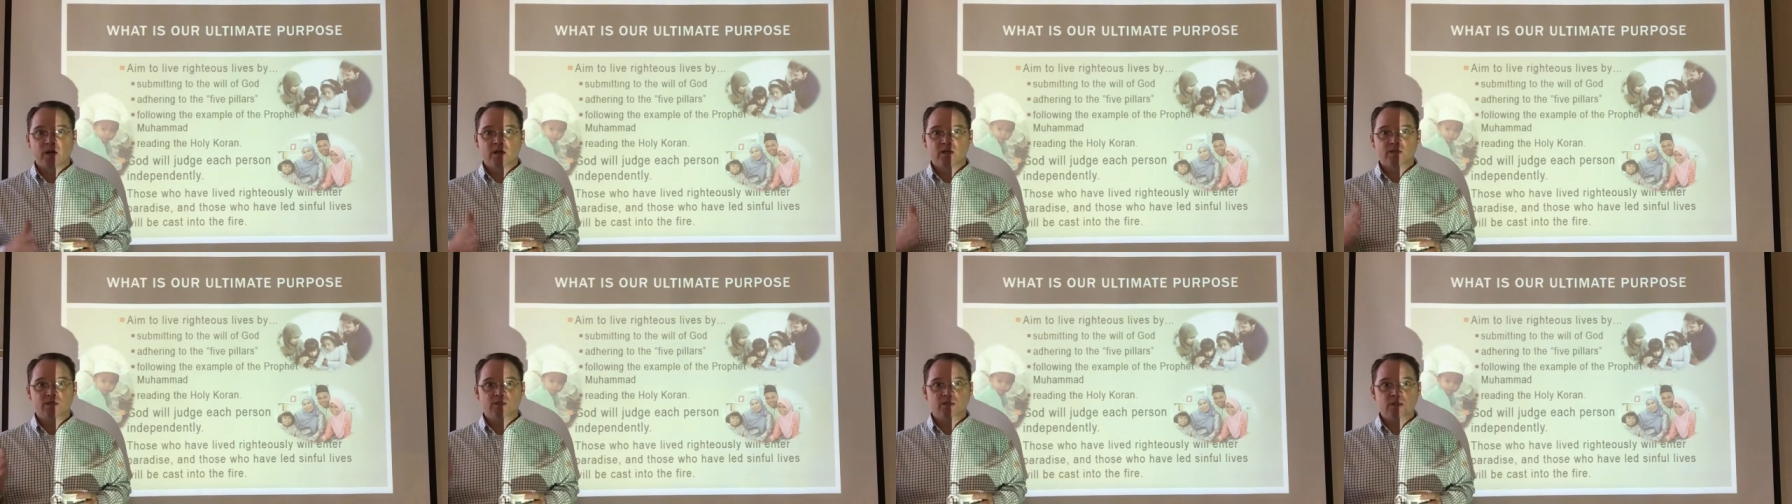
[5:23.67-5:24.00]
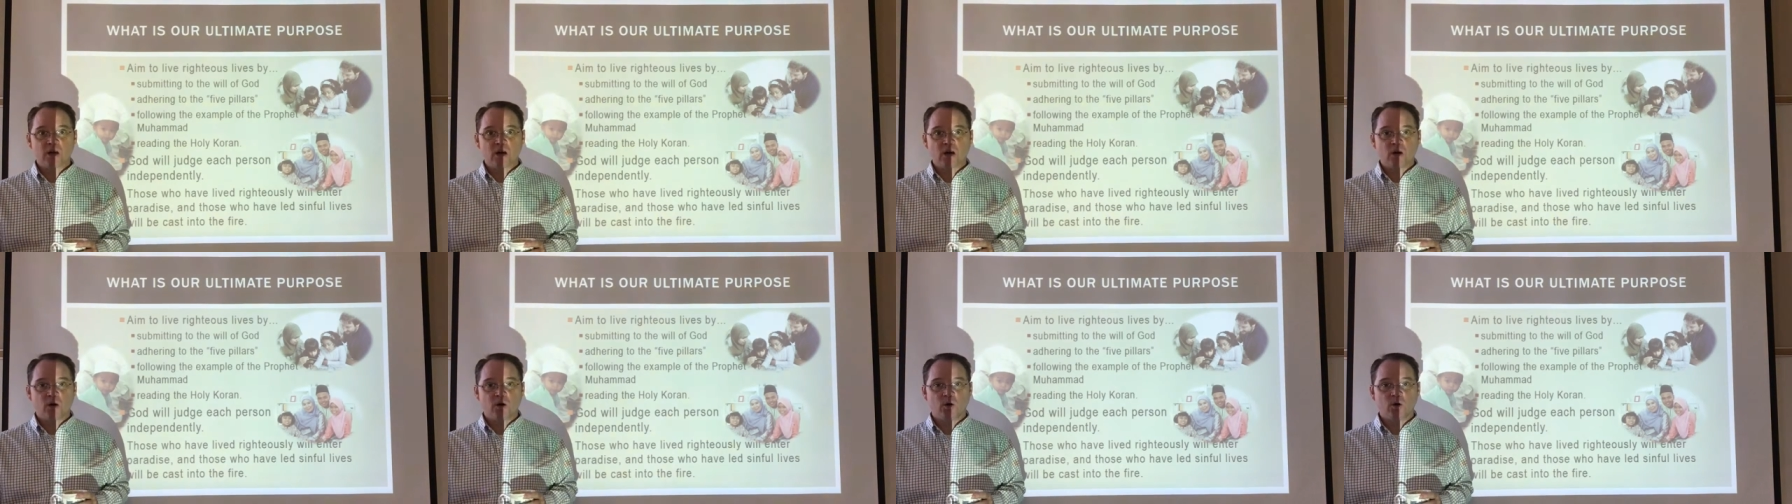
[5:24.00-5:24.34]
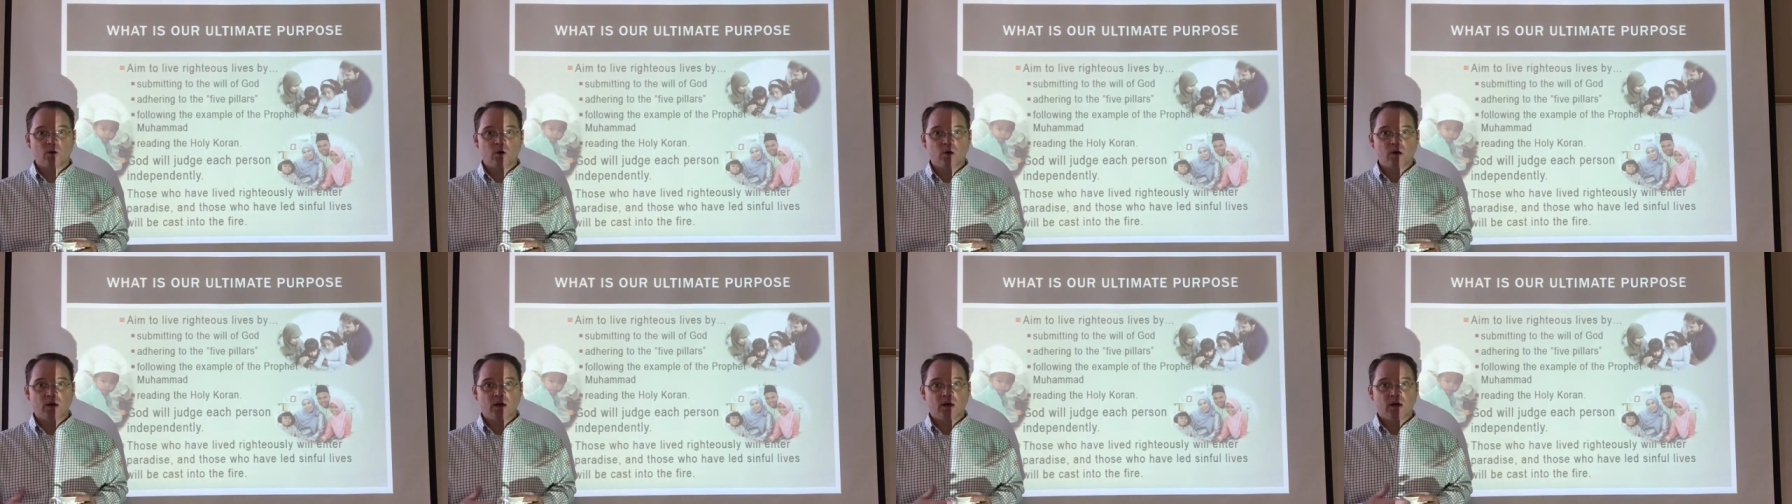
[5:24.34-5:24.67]

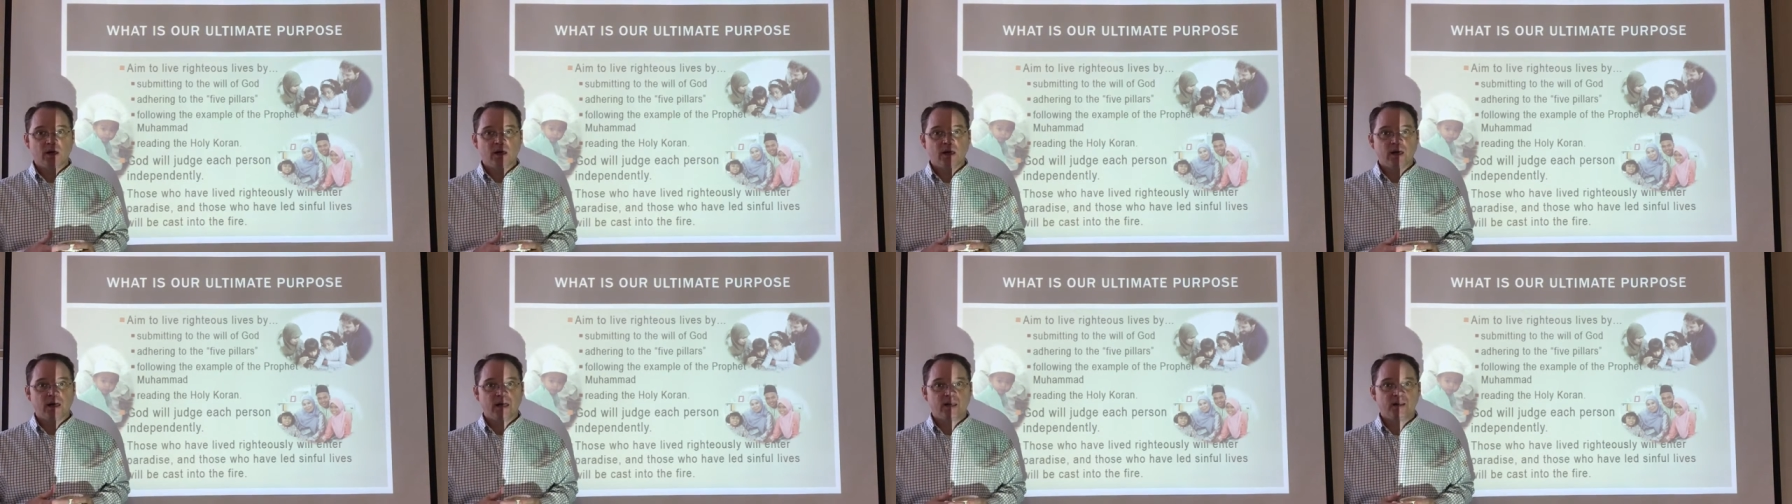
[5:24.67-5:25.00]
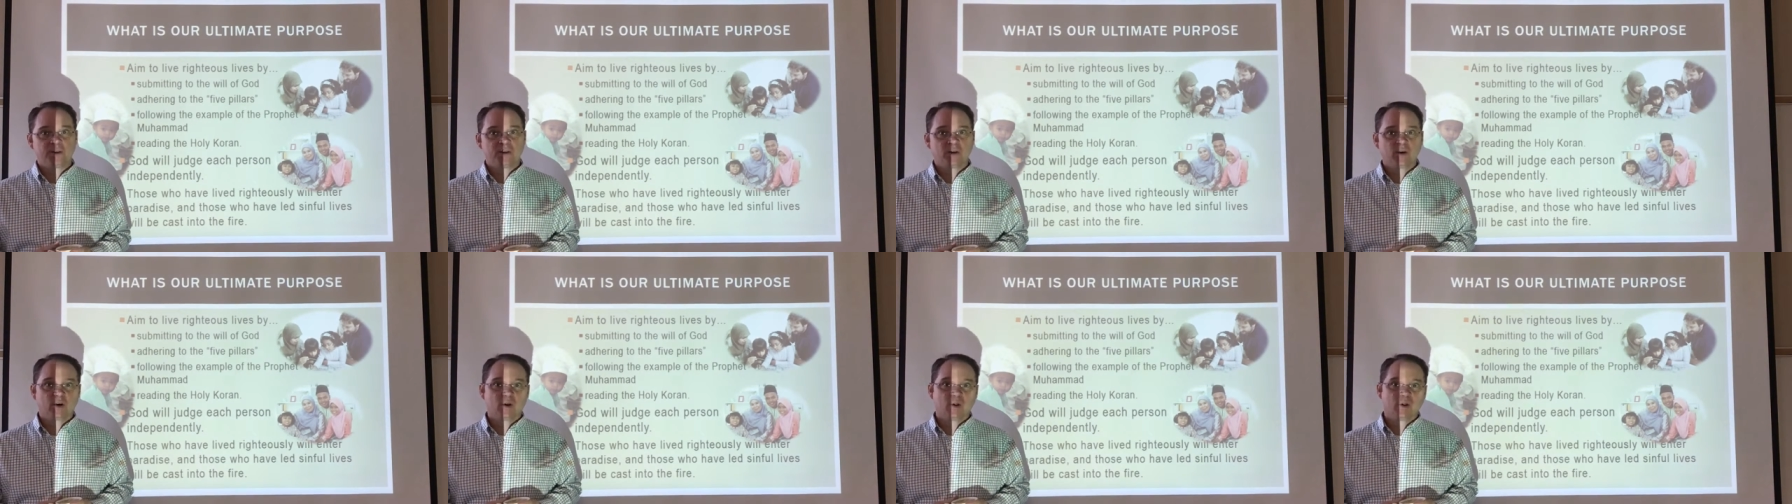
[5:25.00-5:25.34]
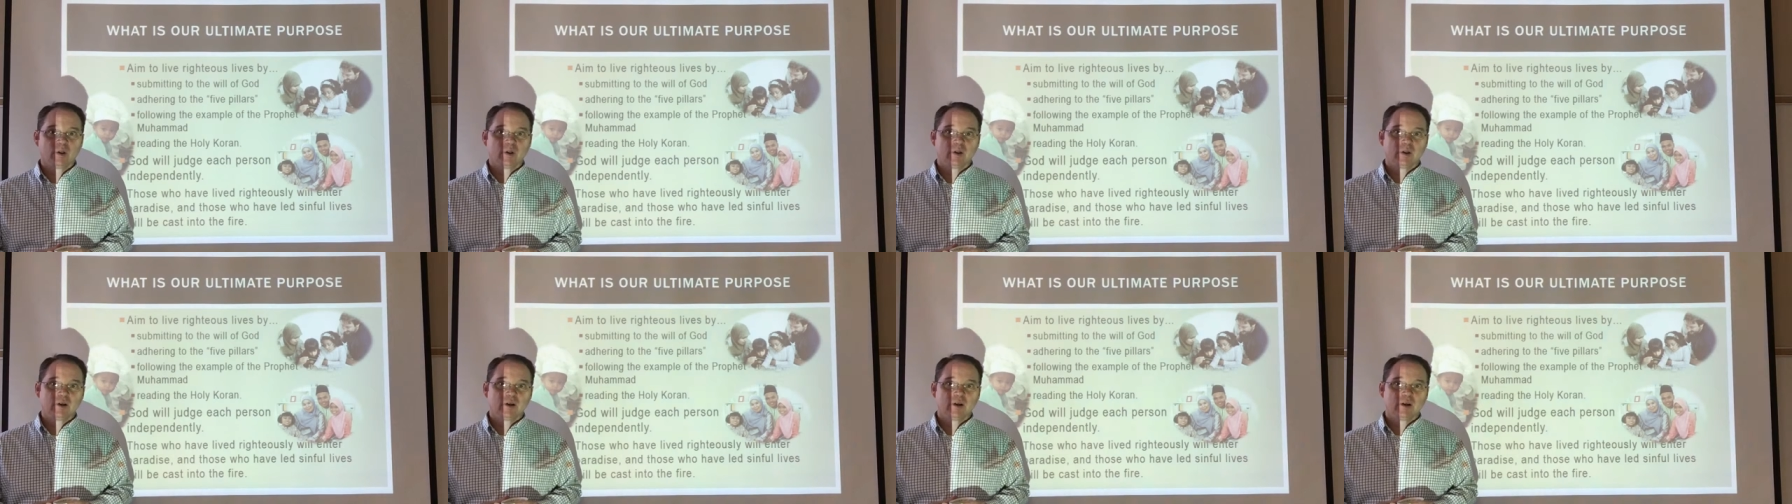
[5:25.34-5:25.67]
So,
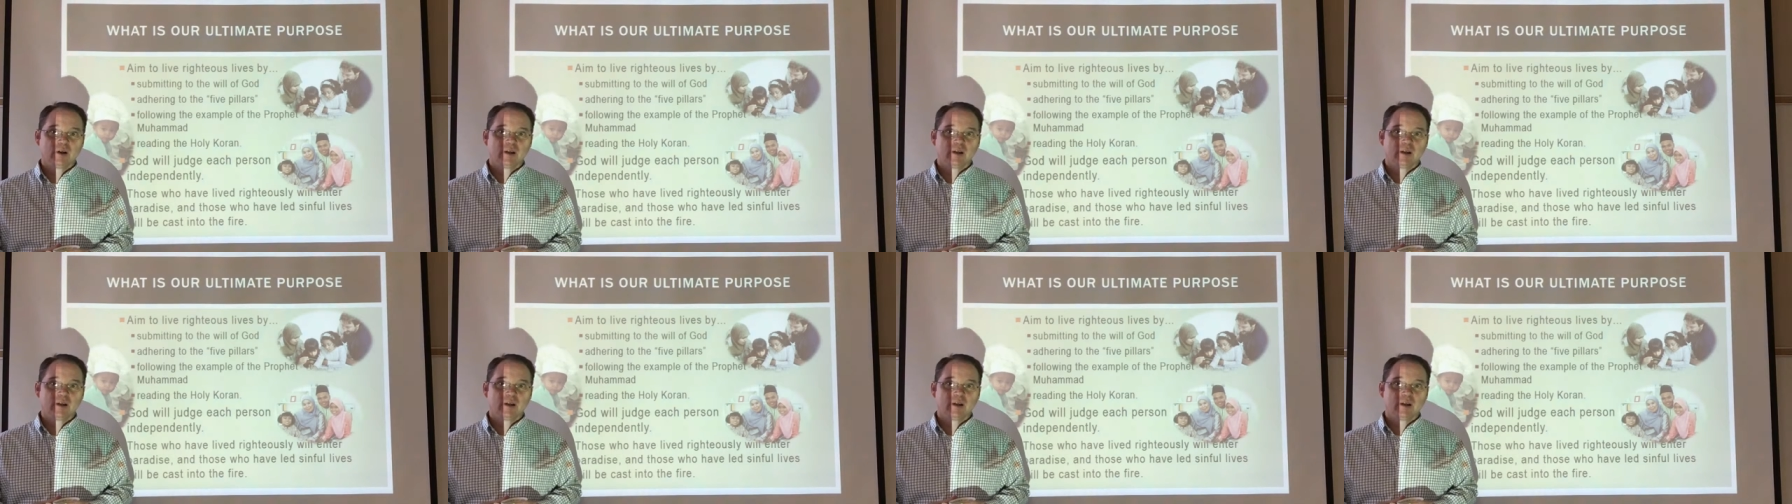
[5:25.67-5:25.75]
until